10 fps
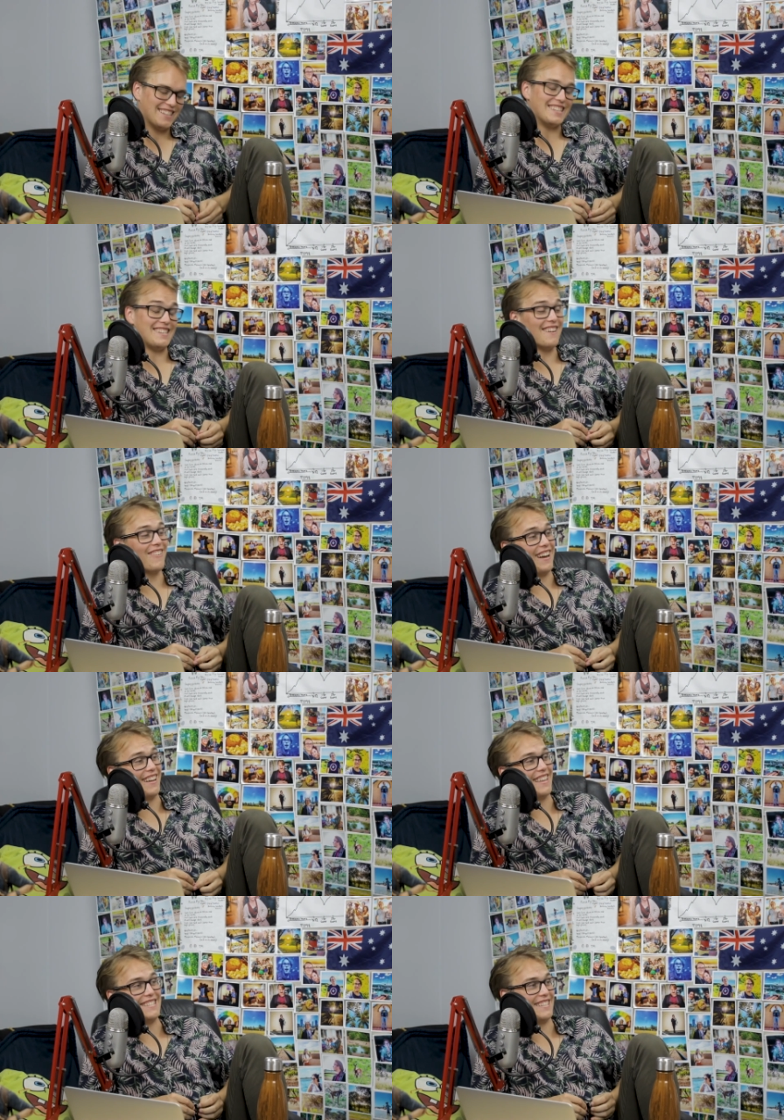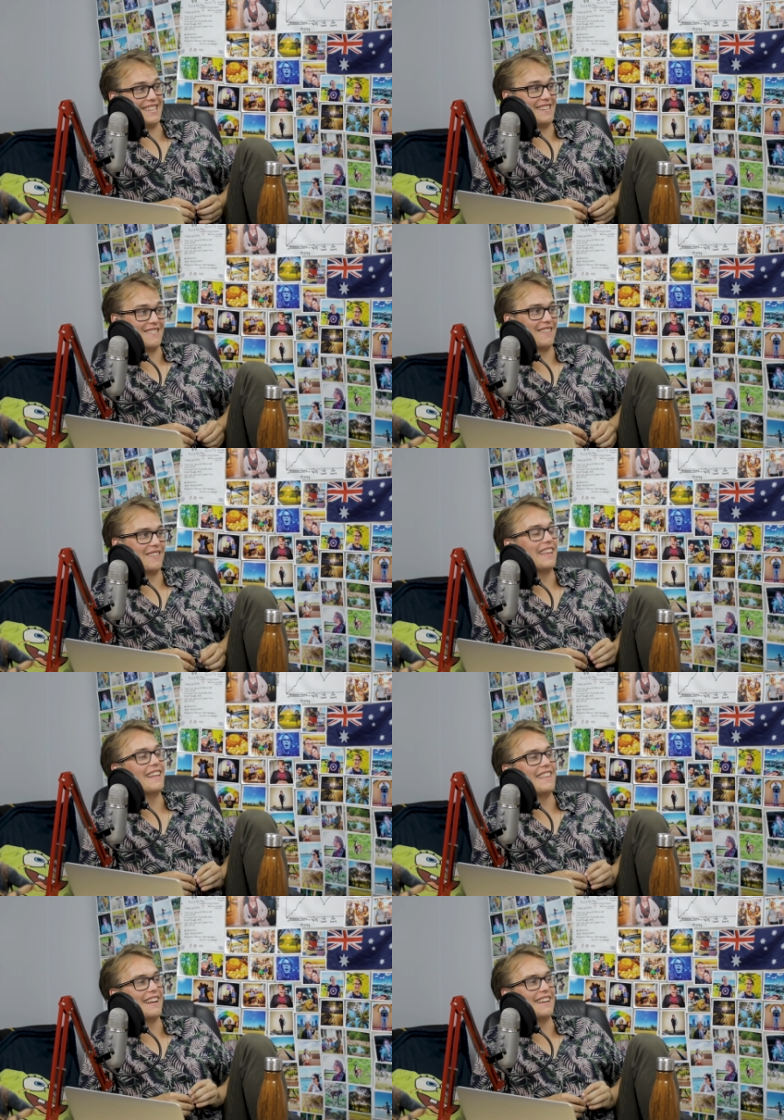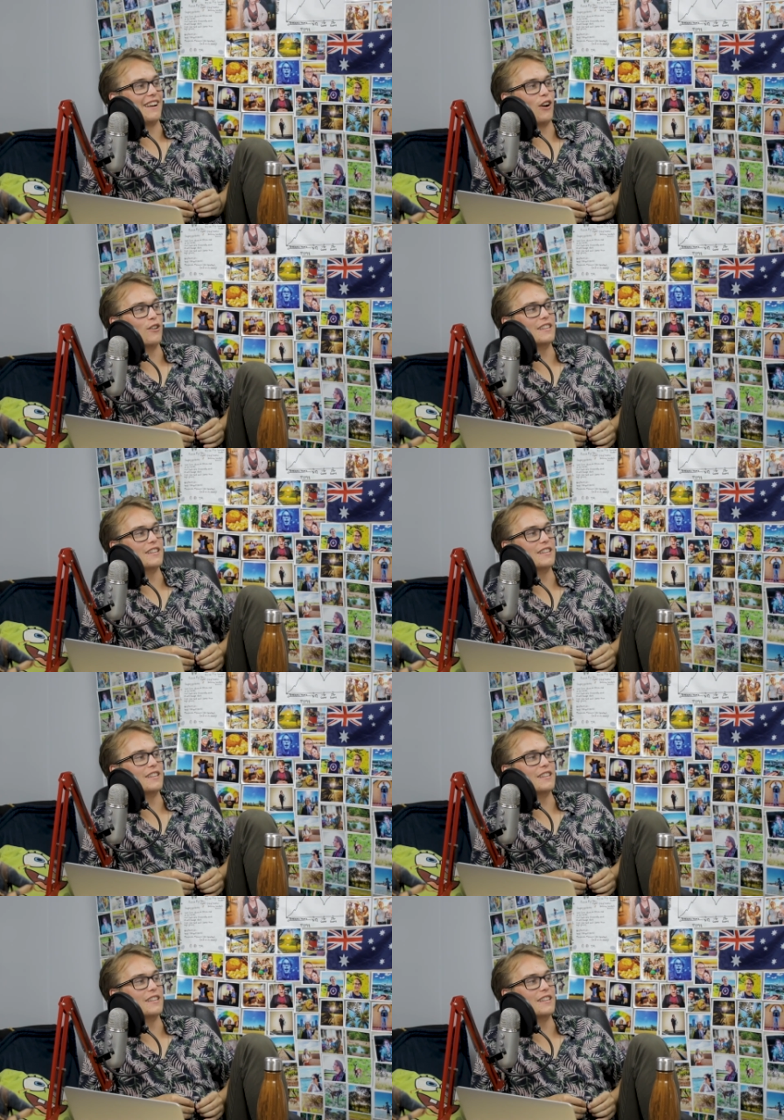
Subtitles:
Did you hear about how they just didn't that they only